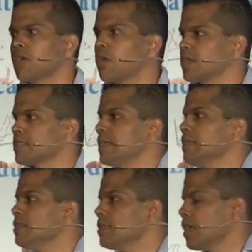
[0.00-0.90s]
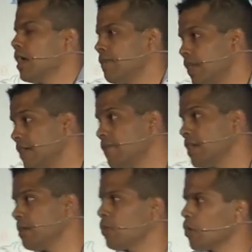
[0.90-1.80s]
Costings are very,
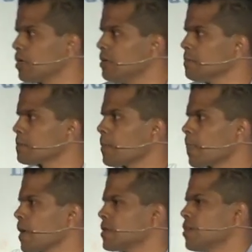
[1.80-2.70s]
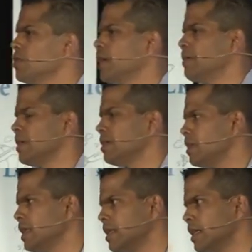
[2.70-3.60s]
very important. So you may
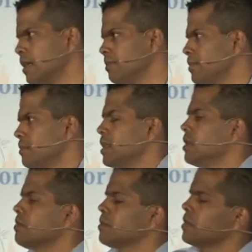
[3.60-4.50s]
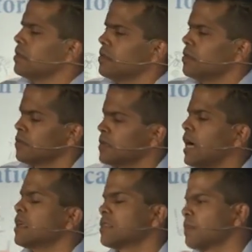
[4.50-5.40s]
be in the
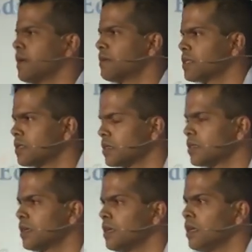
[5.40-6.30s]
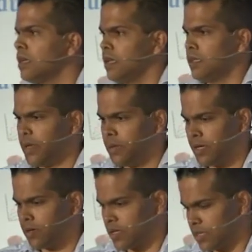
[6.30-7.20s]
garden supply business. You may
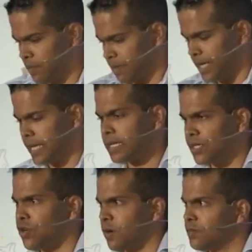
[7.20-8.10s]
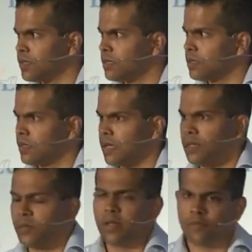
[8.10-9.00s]
be costing particular jobs. And you may